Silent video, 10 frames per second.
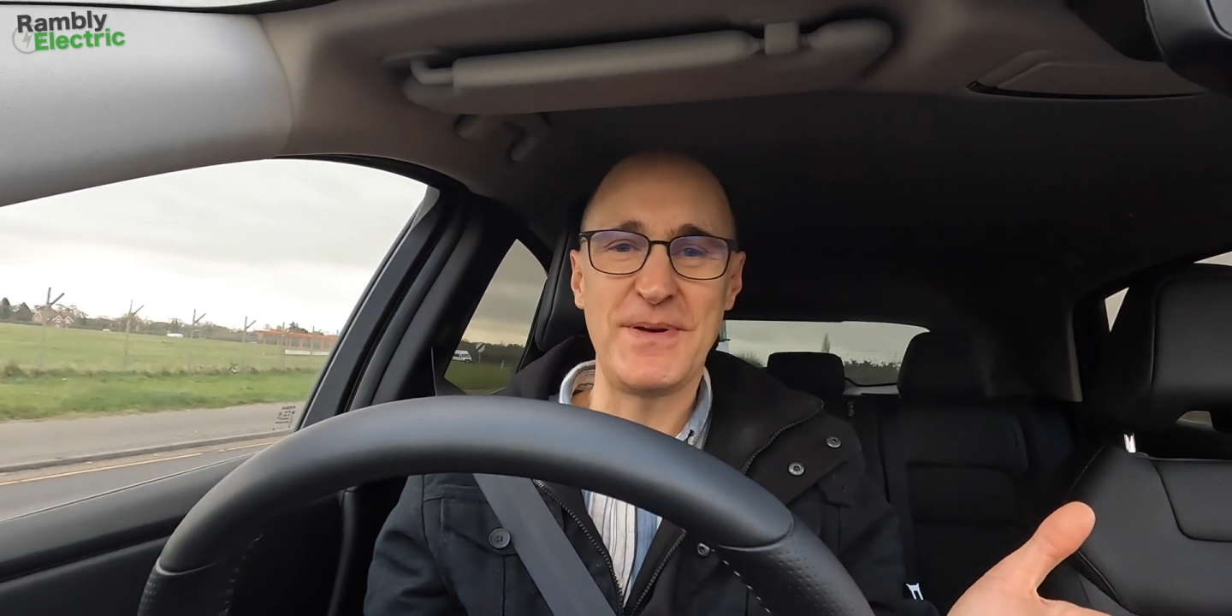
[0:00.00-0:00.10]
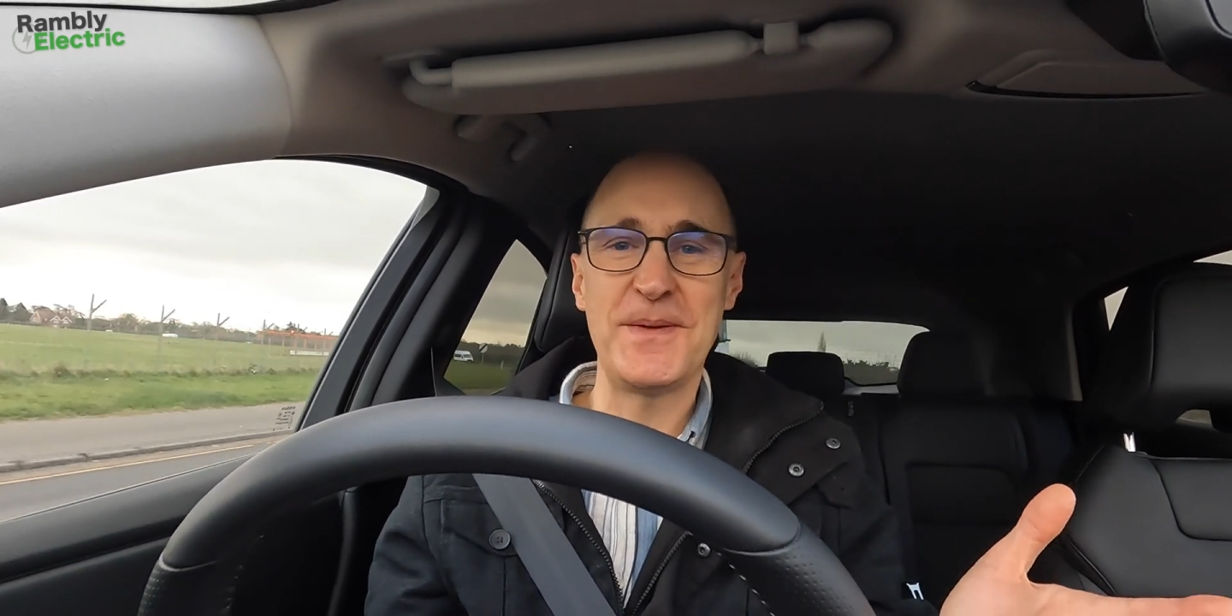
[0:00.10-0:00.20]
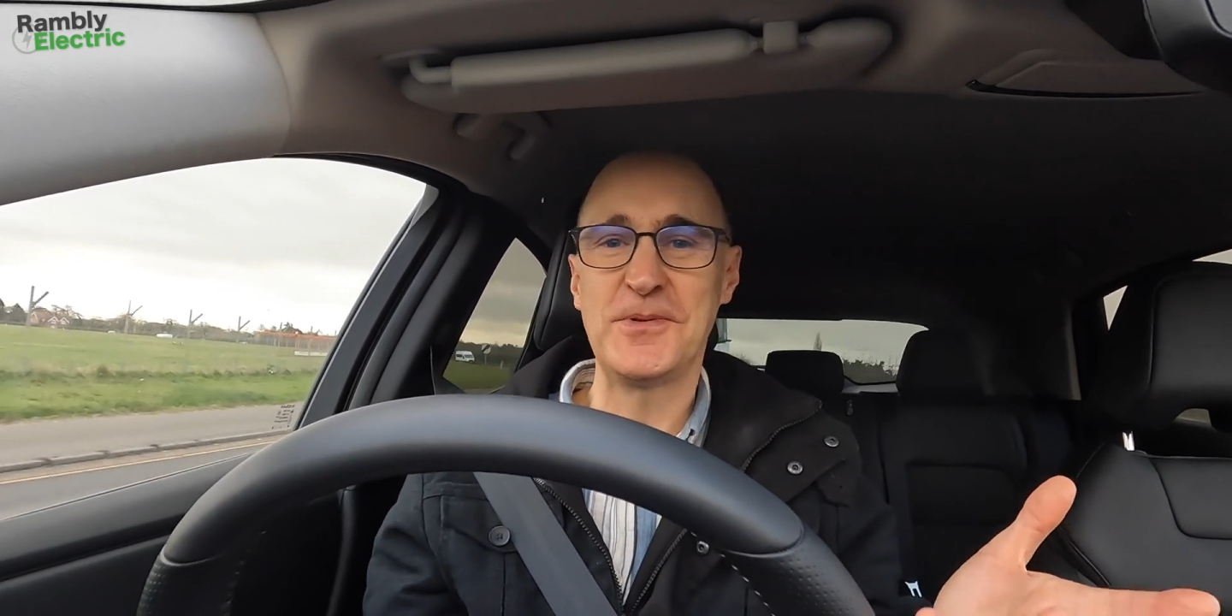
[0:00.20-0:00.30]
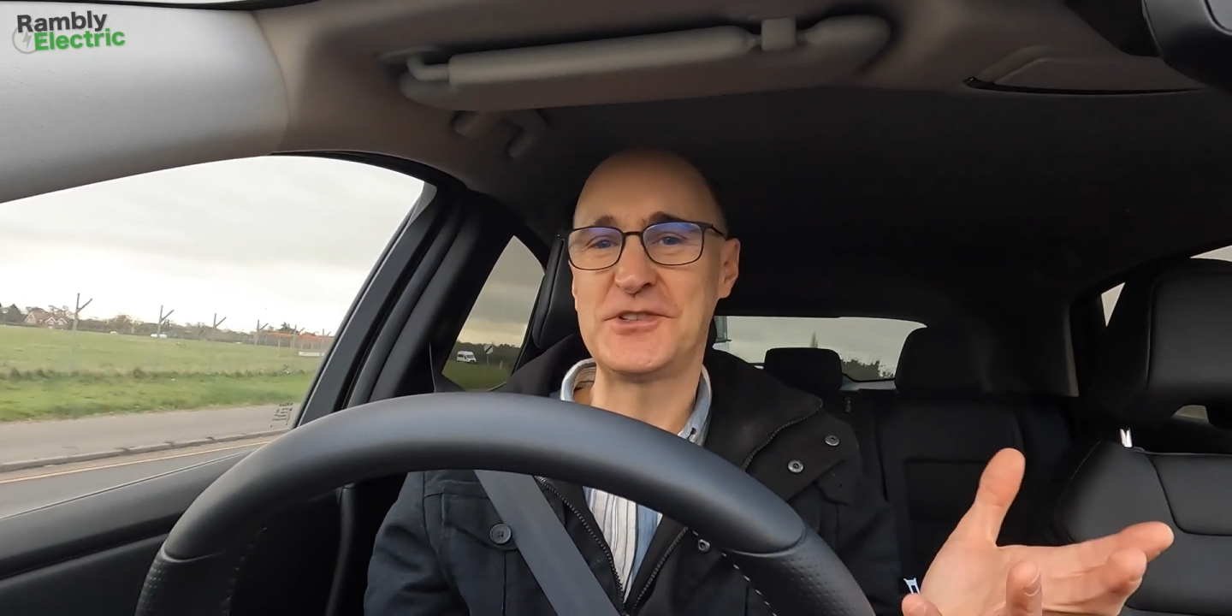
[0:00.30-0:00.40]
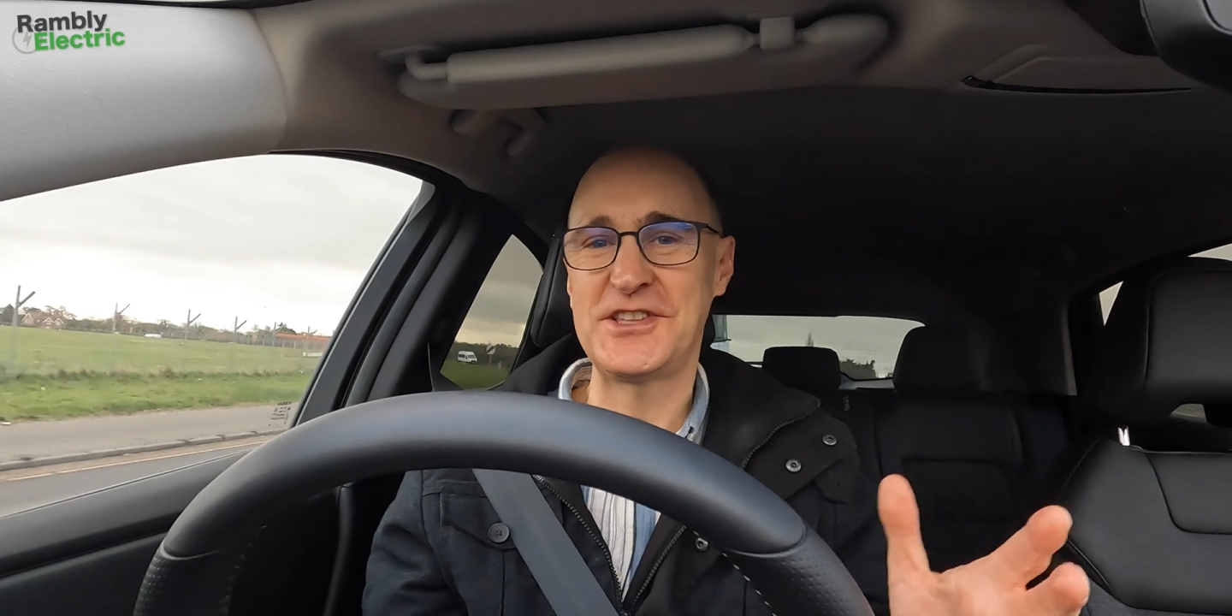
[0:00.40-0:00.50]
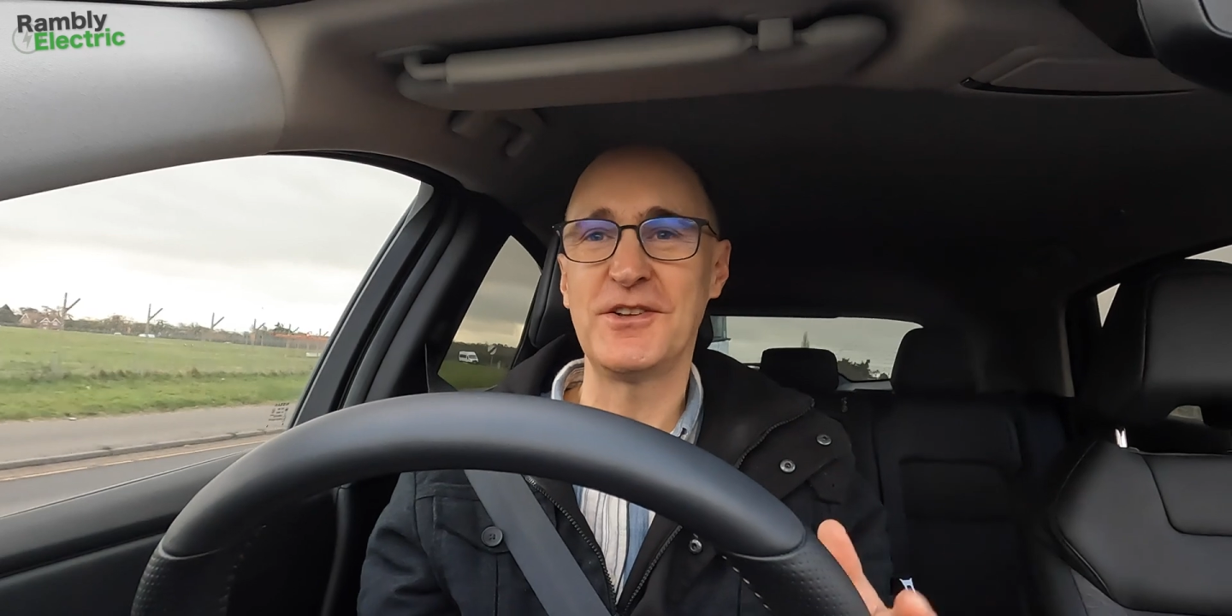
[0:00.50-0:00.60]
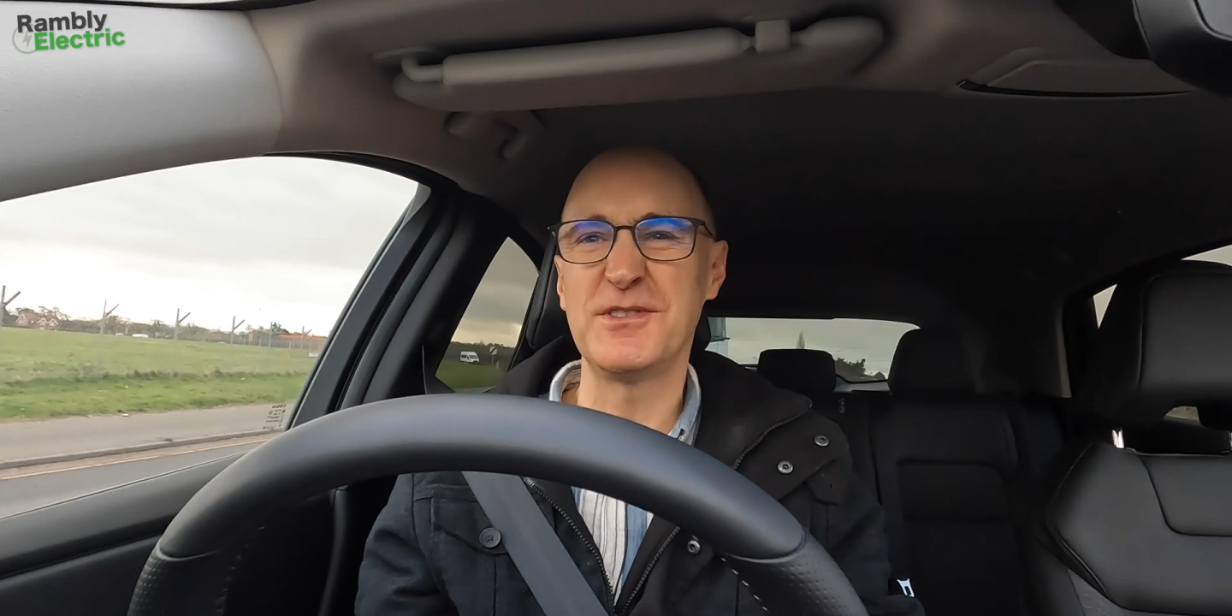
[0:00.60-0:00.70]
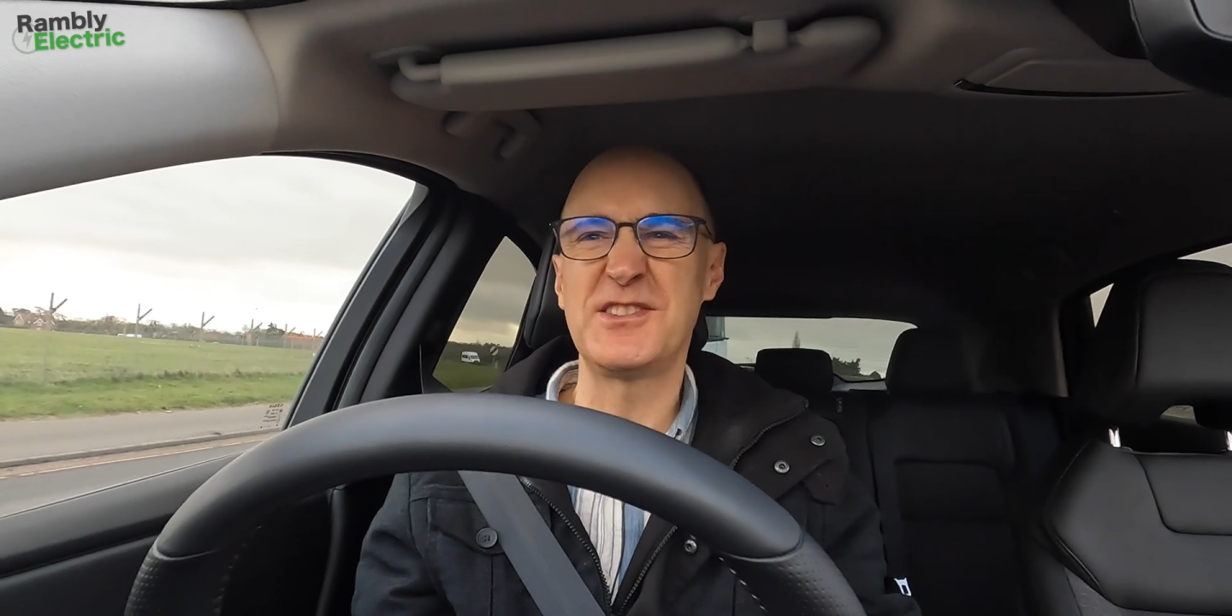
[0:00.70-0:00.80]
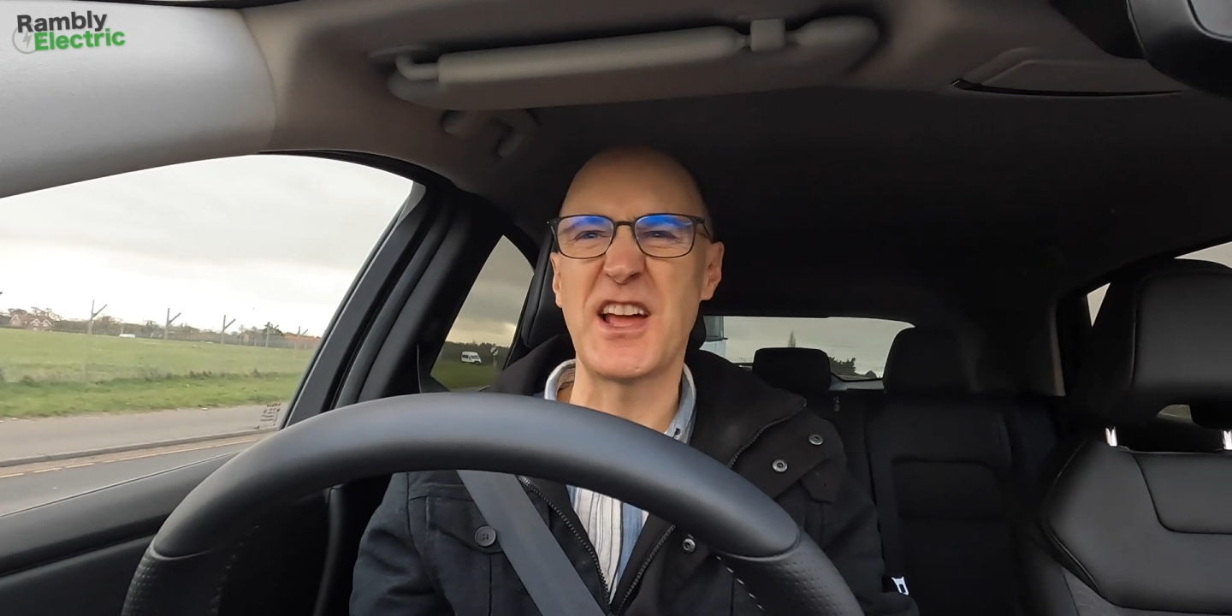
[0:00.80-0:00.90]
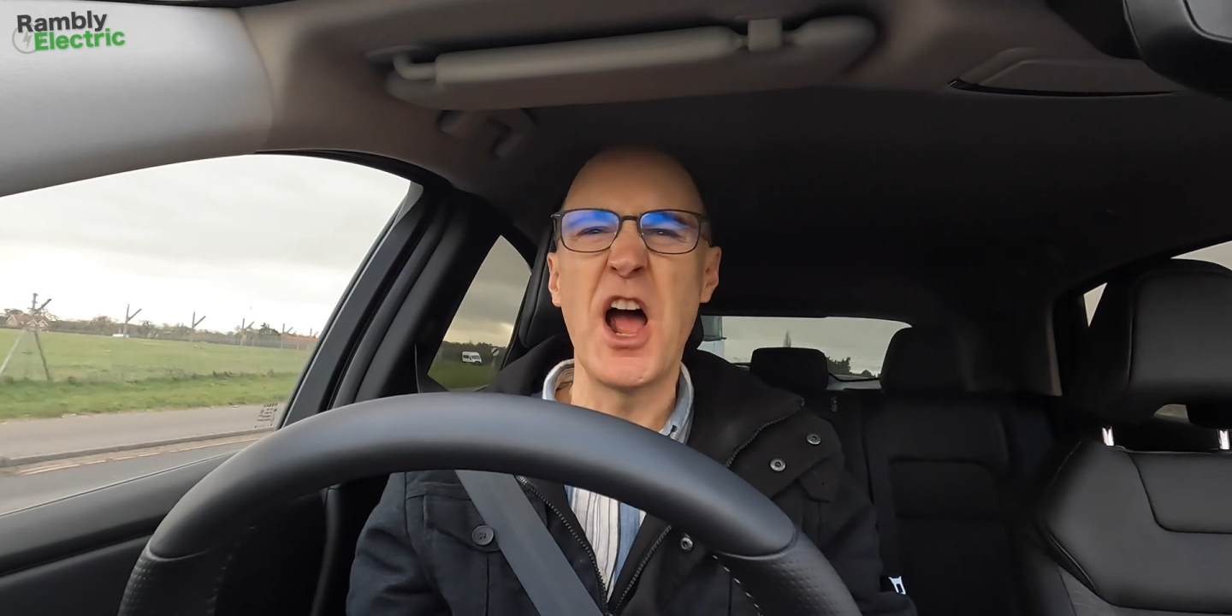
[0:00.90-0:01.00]
people
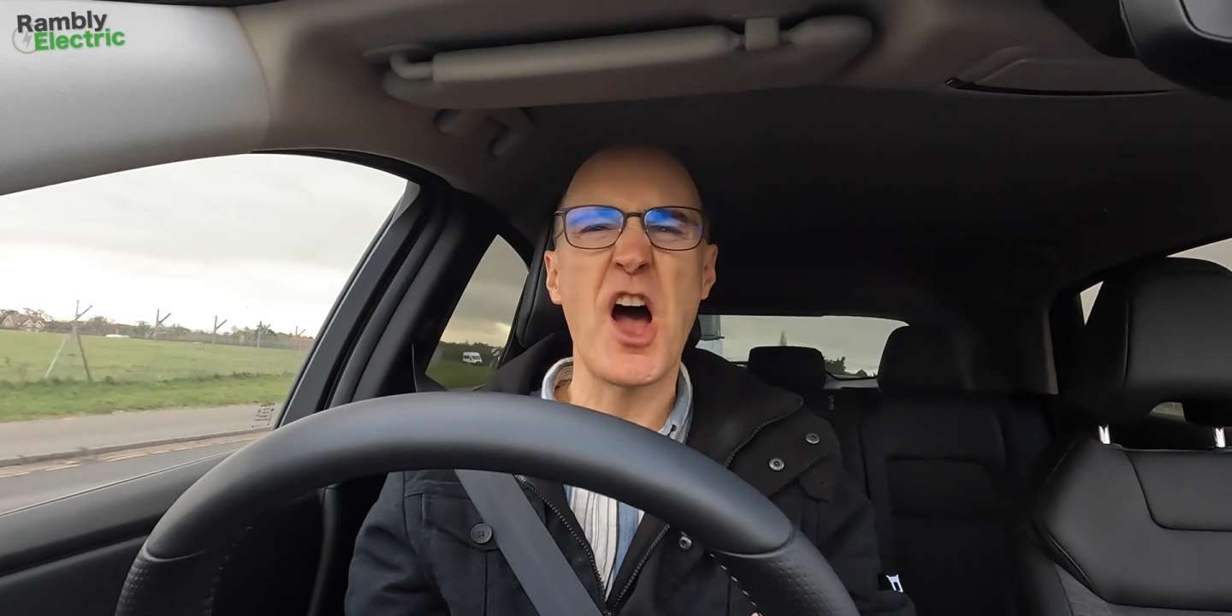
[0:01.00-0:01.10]
still say,